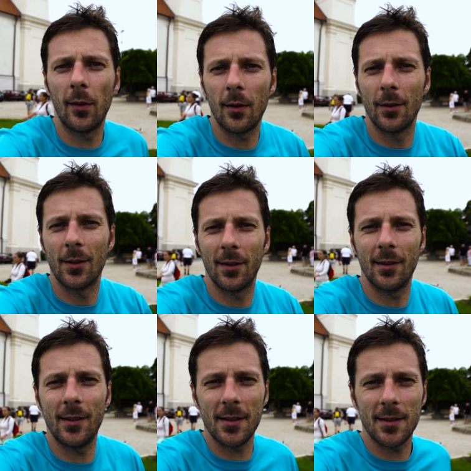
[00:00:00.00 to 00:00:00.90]
So
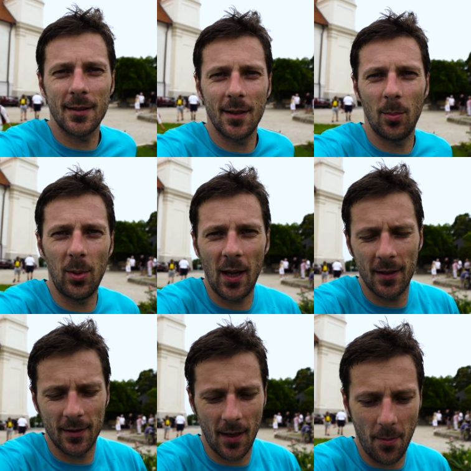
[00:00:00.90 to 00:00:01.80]
this is the
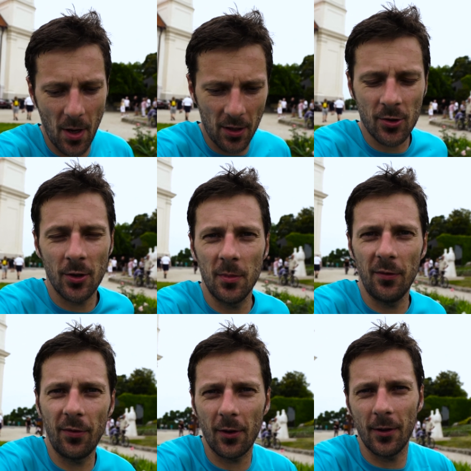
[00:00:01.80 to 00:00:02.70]
place I mentioned
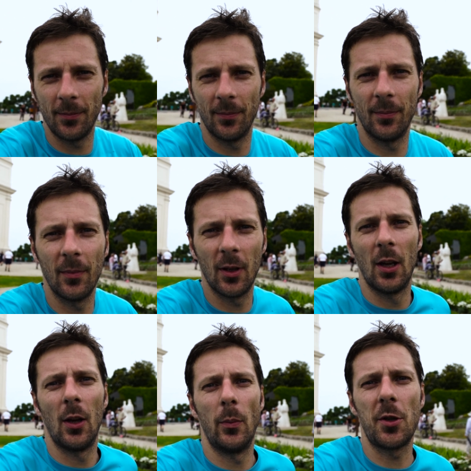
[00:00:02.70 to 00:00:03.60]
before,
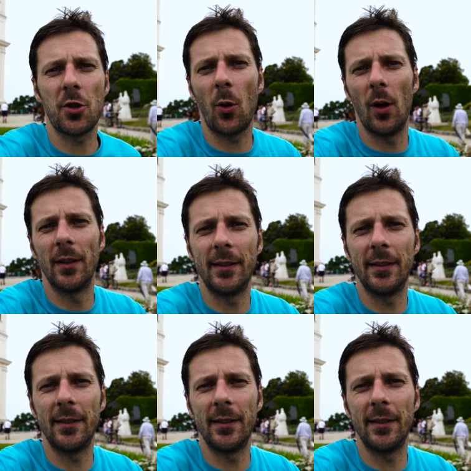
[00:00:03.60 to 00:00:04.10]
which called